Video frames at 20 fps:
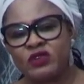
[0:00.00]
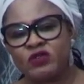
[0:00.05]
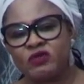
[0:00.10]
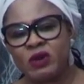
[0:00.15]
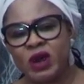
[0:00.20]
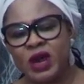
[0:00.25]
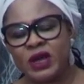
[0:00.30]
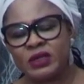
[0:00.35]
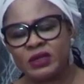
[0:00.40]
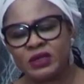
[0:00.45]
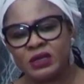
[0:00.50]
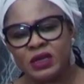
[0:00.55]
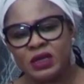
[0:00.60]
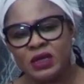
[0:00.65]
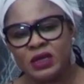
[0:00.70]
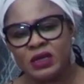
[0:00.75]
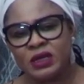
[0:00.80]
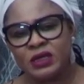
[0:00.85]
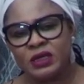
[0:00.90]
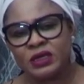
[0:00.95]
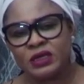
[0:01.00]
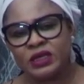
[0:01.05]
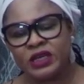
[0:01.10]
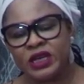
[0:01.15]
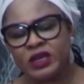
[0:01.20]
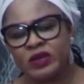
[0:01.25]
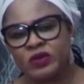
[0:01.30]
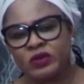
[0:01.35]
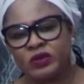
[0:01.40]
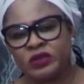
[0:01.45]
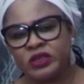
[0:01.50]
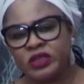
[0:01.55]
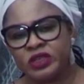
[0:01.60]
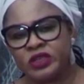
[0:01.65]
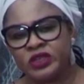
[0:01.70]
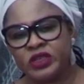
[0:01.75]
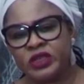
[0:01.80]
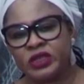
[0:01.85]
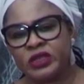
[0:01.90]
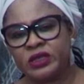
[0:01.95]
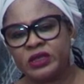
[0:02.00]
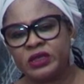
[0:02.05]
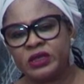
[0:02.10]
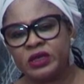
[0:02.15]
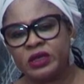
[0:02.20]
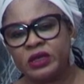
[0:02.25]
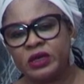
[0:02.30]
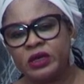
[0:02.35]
attract single-digit